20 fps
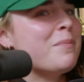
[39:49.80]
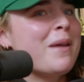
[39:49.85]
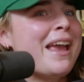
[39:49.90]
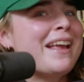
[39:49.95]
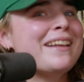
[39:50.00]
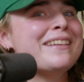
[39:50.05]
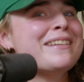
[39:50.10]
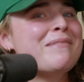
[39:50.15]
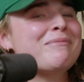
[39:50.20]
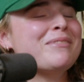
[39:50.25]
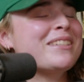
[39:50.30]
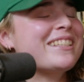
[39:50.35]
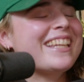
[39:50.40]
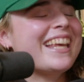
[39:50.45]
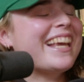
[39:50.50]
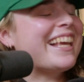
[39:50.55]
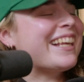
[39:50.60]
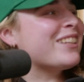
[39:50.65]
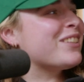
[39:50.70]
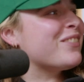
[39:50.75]
paid, and I'm just
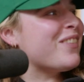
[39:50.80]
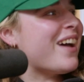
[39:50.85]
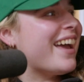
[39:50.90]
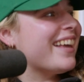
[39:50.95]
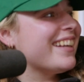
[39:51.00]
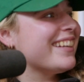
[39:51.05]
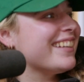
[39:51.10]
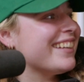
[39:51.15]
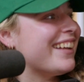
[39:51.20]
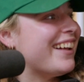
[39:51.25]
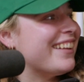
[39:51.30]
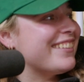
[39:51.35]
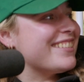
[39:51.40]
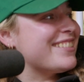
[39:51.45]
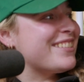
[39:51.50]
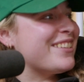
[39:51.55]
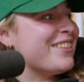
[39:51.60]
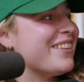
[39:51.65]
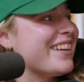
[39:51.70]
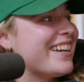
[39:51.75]
like, it's fine. I'll
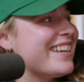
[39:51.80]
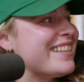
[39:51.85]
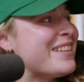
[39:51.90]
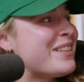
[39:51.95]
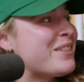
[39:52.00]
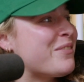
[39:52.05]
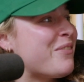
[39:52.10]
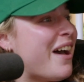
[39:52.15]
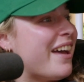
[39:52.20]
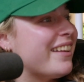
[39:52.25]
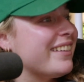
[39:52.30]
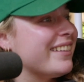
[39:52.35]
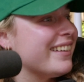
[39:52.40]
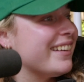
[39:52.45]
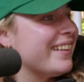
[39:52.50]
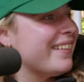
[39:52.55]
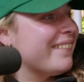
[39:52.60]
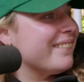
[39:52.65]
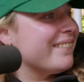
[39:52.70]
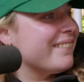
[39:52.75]
just do it because it's fun
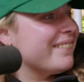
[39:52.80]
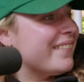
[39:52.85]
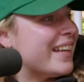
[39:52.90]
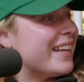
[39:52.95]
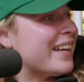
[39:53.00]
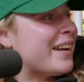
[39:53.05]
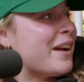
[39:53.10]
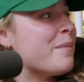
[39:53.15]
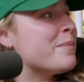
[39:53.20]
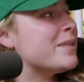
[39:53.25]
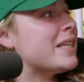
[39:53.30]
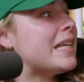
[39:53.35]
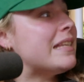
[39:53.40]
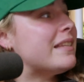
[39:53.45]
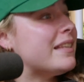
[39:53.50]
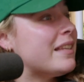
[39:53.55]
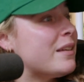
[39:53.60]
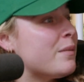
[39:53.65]
and it comes easy